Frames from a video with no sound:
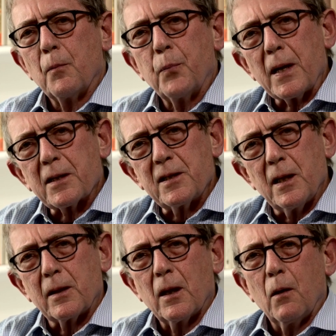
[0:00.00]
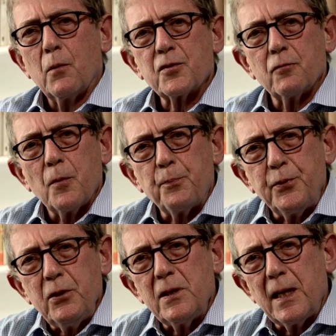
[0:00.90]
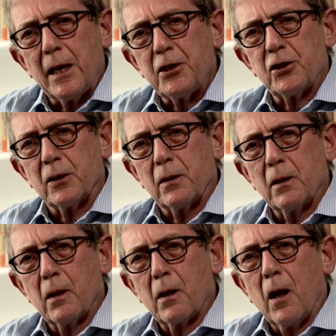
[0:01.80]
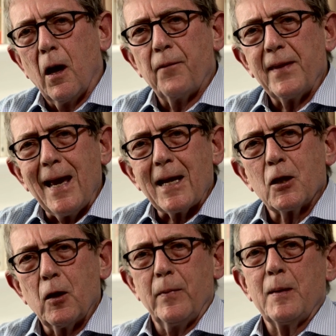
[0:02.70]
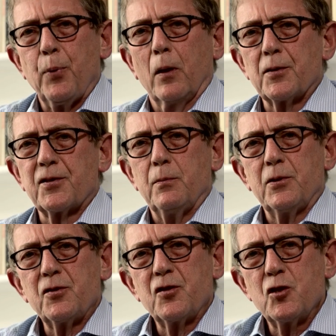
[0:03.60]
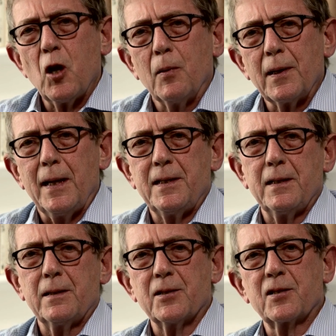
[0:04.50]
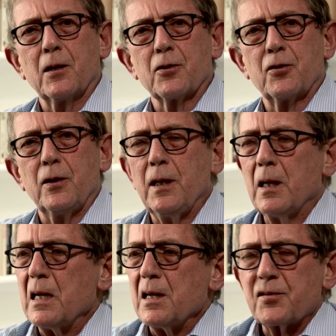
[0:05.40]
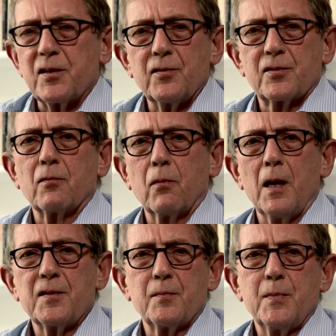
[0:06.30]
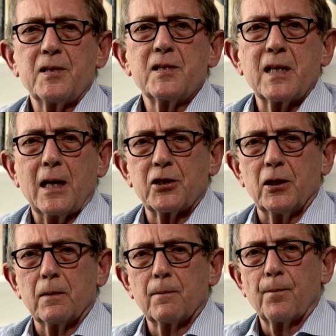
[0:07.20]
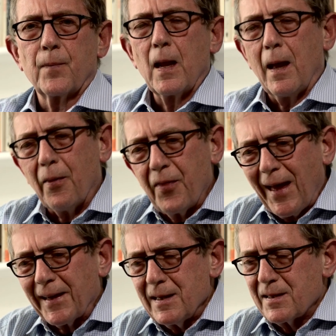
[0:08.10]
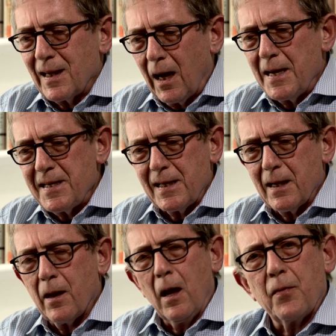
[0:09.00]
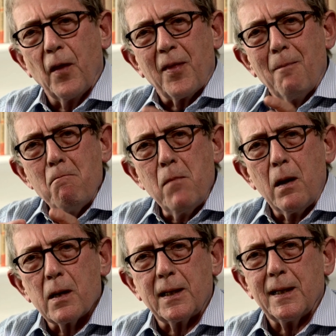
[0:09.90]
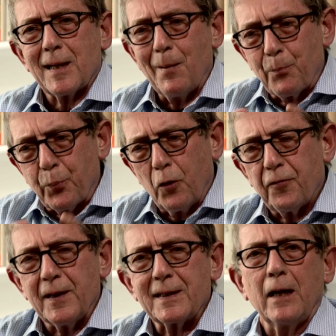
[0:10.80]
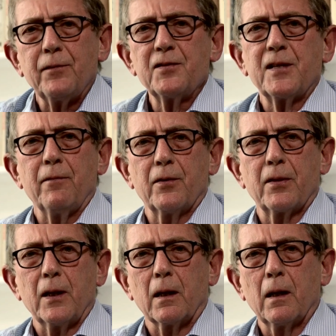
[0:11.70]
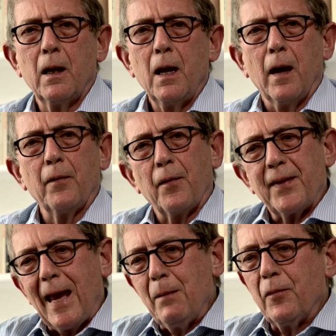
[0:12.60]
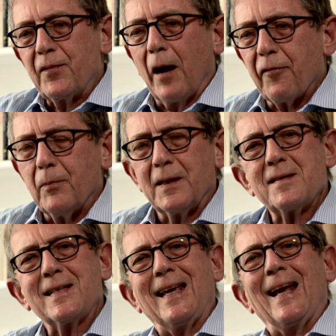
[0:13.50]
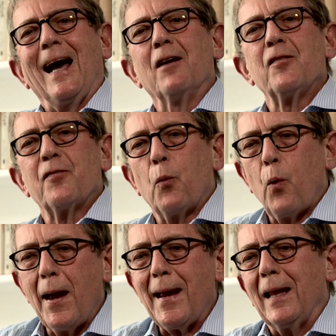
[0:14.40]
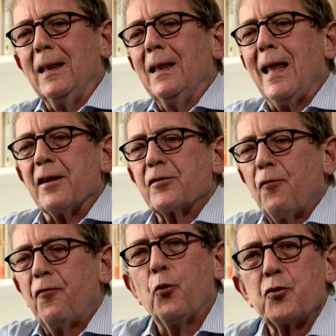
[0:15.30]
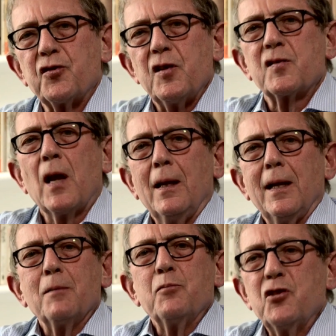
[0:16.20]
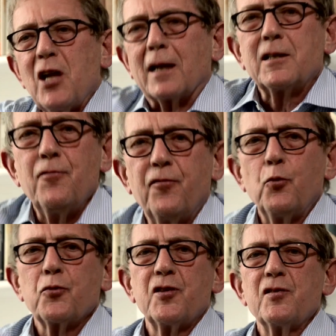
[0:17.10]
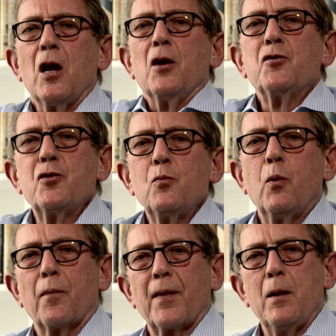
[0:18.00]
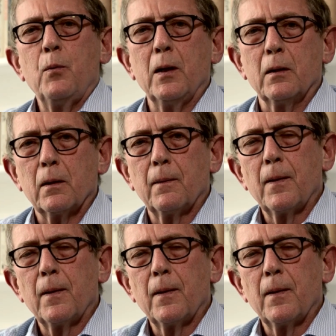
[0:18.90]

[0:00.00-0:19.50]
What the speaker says: Brexit was a repudiation of the economic policy which has dominated this country since the rise of Mrs. Thatcher. And that is the idea that the market and profit governs everything, and that the aim of government is to get out of the way and let objective forces do what they will.